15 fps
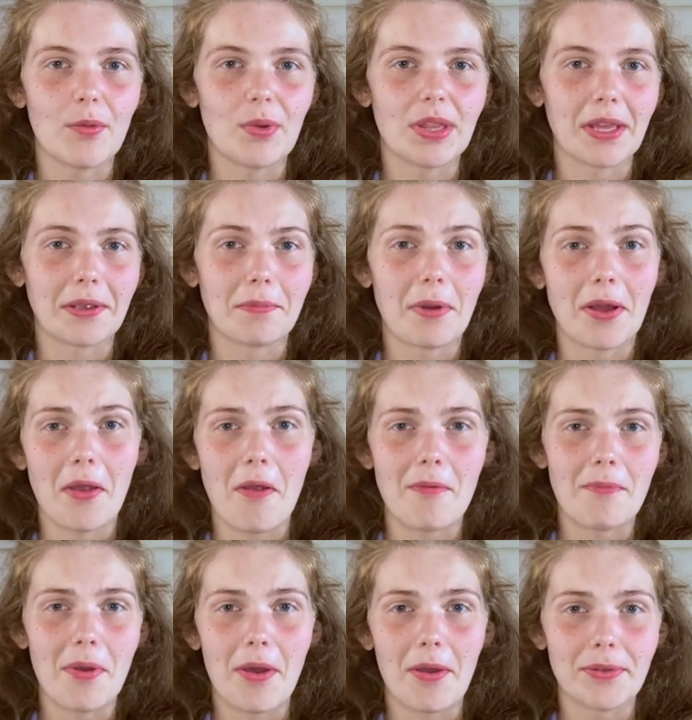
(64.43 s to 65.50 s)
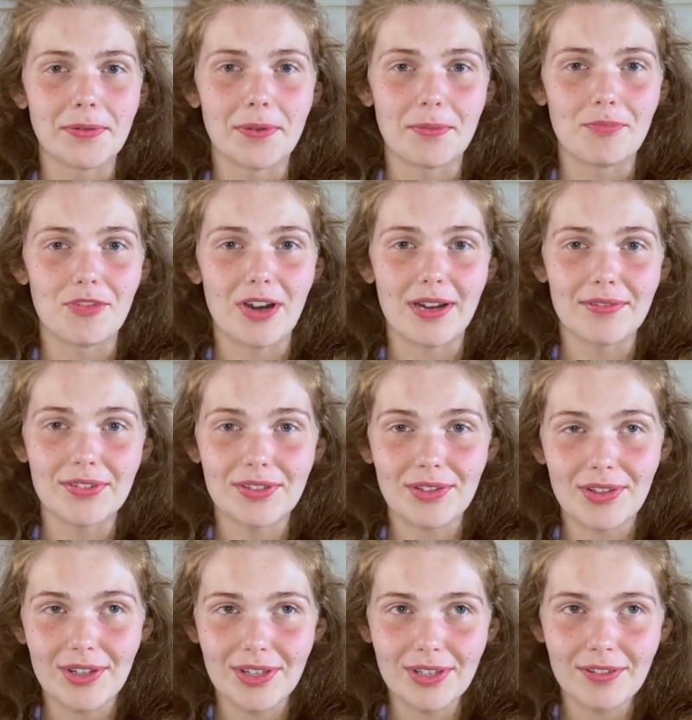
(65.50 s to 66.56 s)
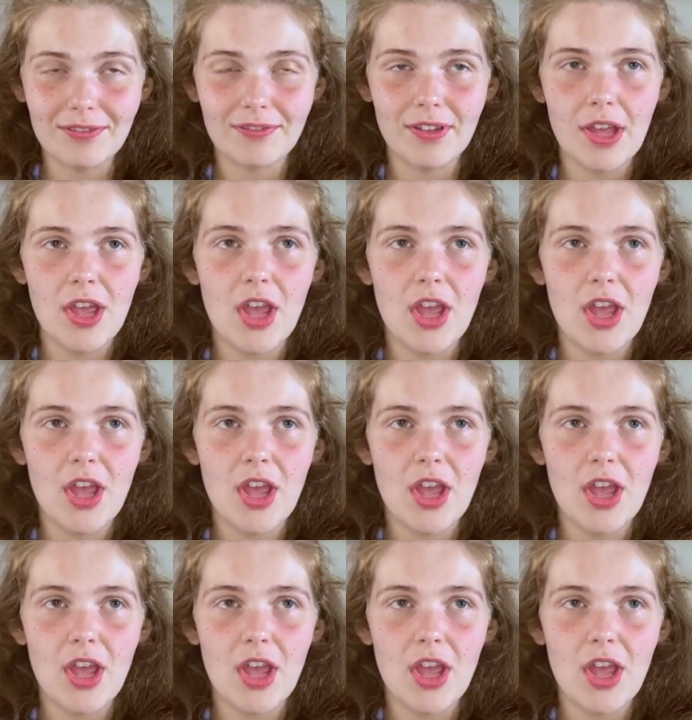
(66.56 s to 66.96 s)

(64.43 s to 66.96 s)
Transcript: with, like, my own personal private life.